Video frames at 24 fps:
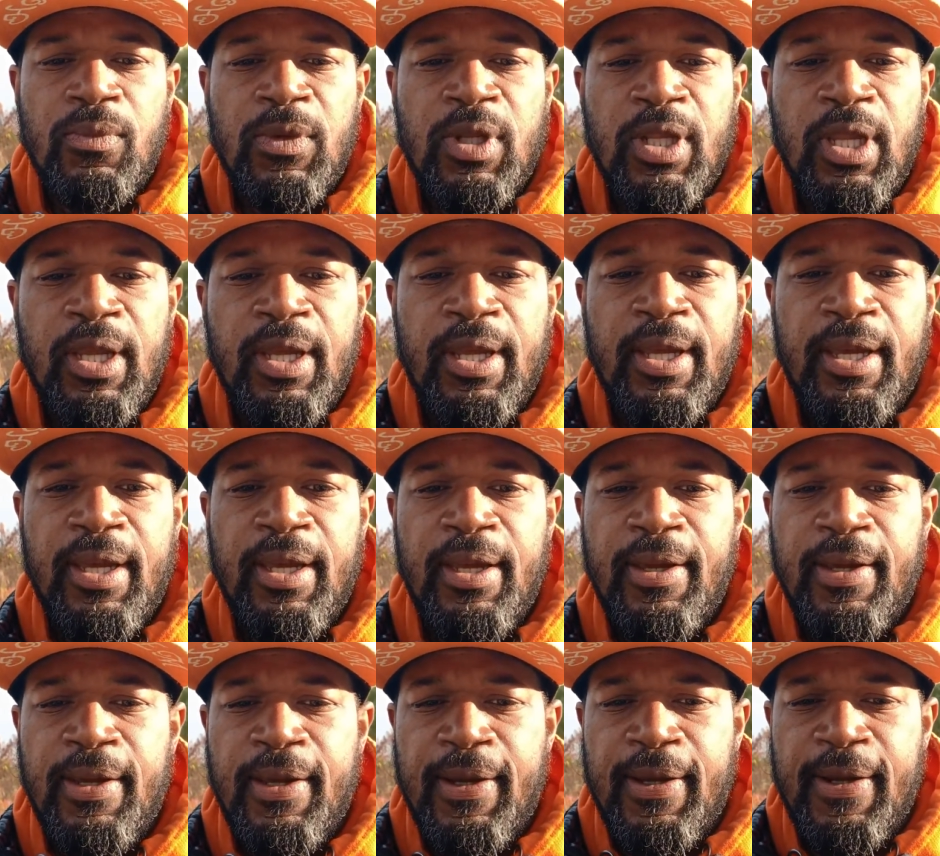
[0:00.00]

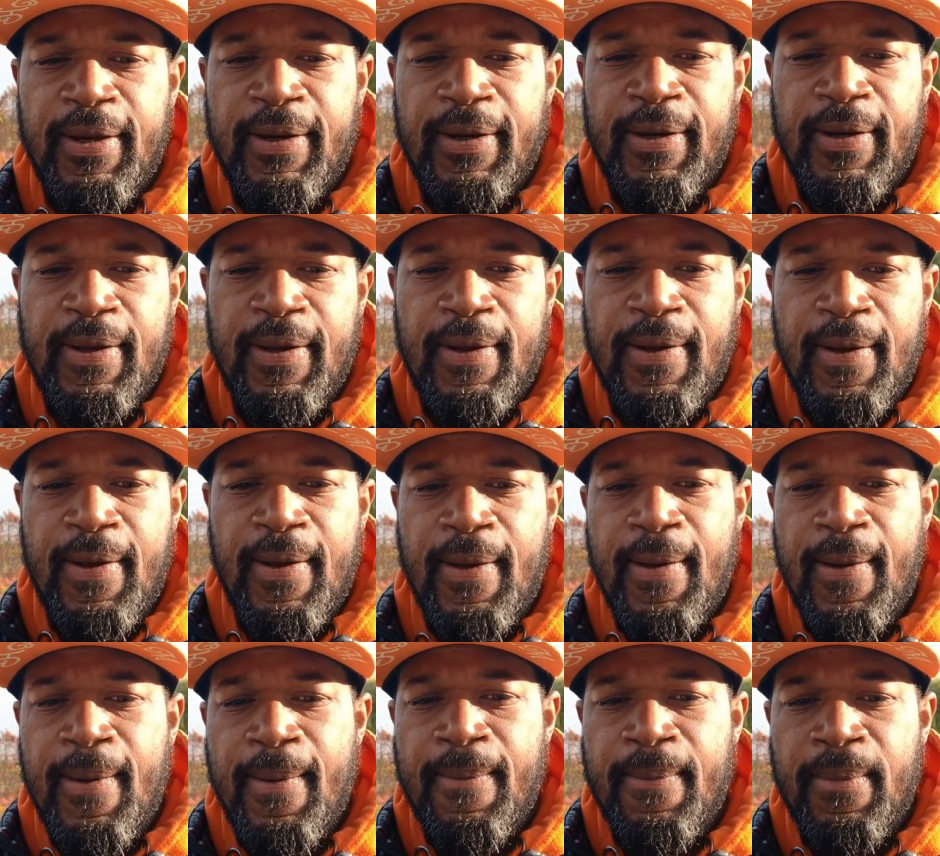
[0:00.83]
And
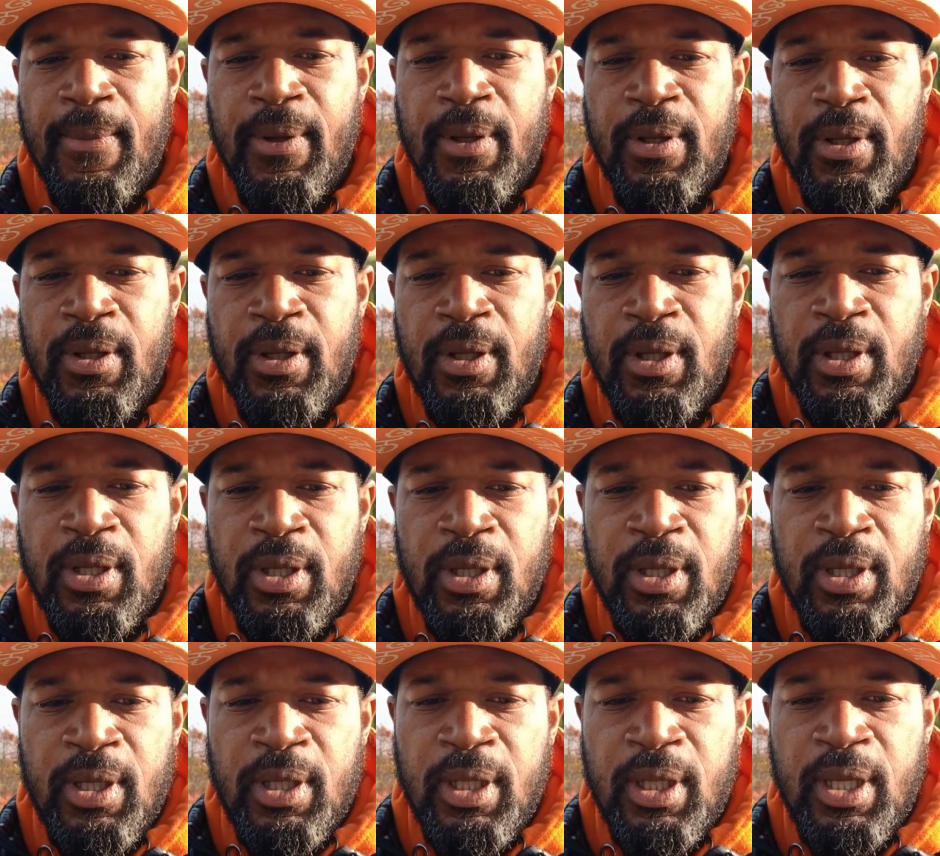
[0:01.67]

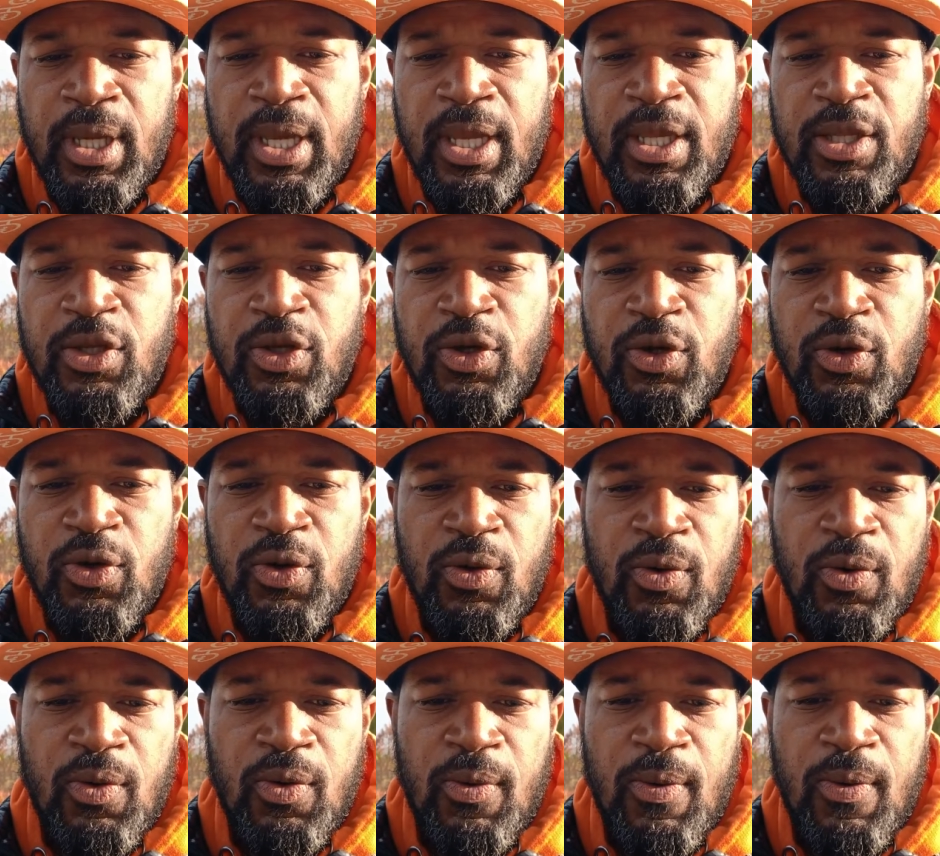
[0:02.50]
can
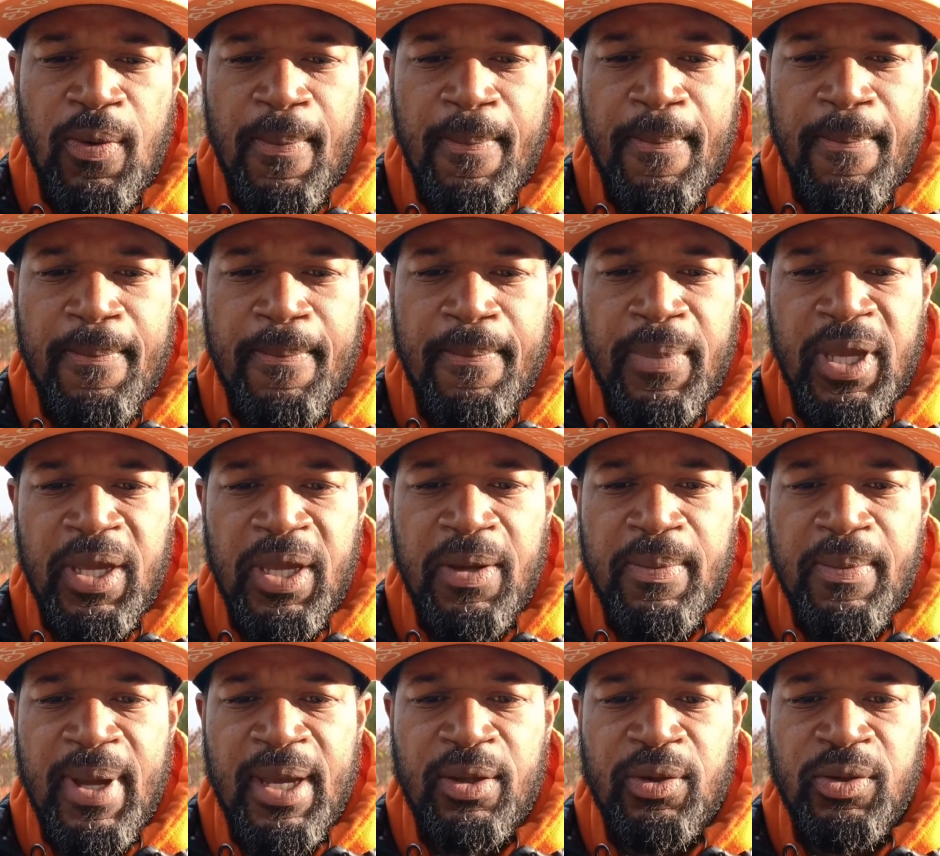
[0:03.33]
you beat
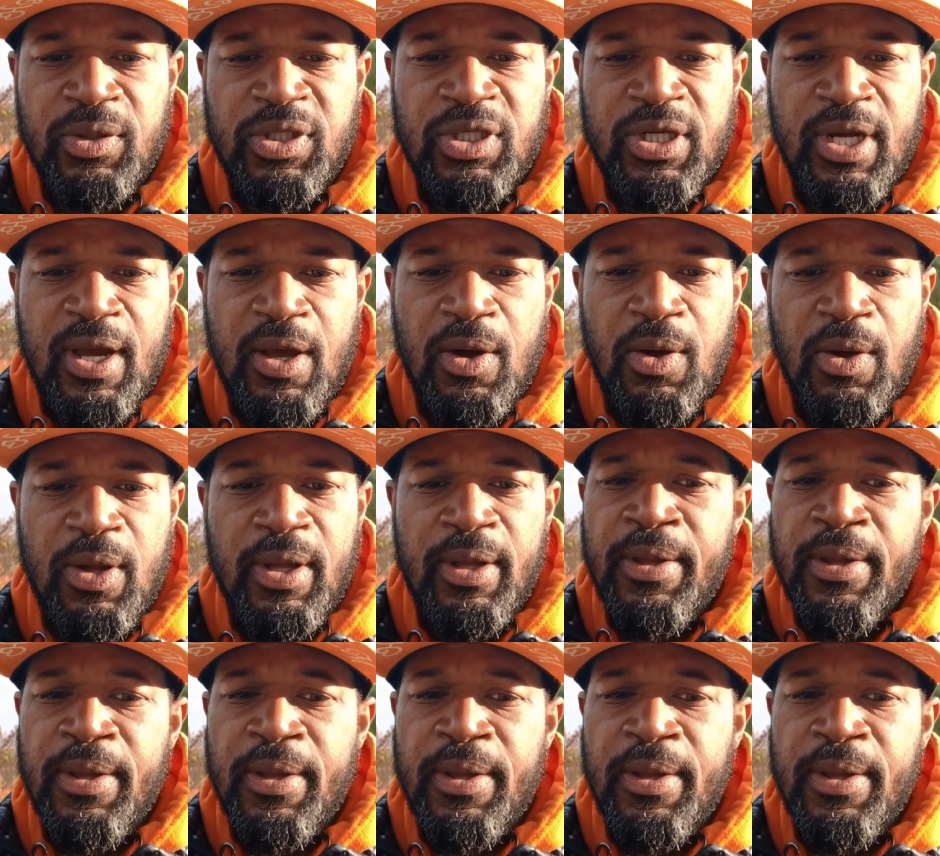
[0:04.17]
Michael Jout?